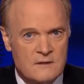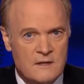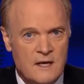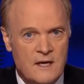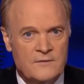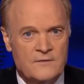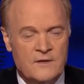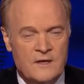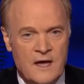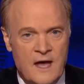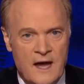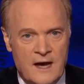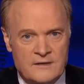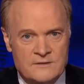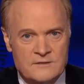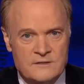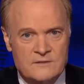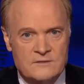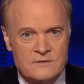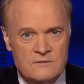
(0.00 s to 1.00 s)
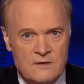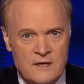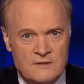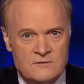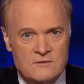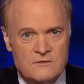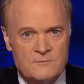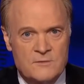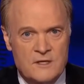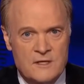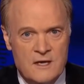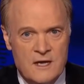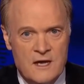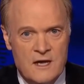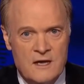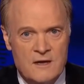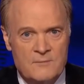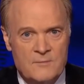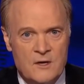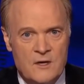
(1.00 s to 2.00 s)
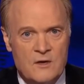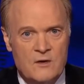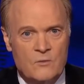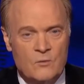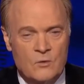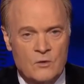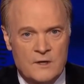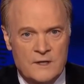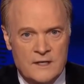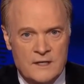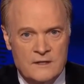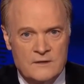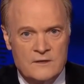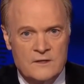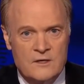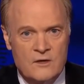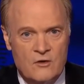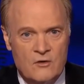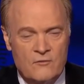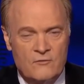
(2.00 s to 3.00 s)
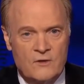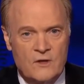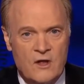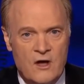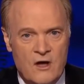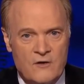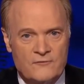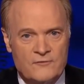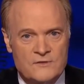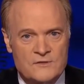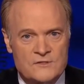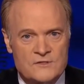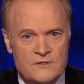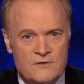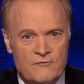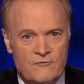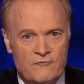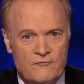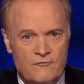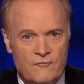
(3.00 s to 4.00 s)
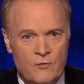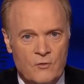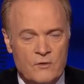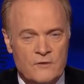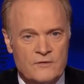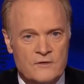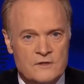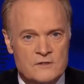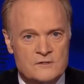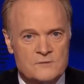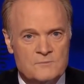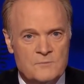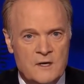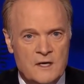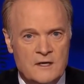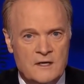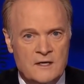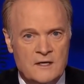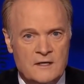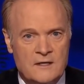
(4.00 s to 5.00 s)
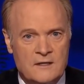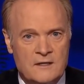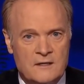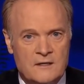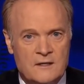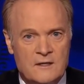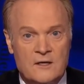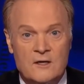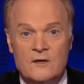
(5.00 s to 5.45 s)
and the acting director McCabe were in the Oval Office for this meeting,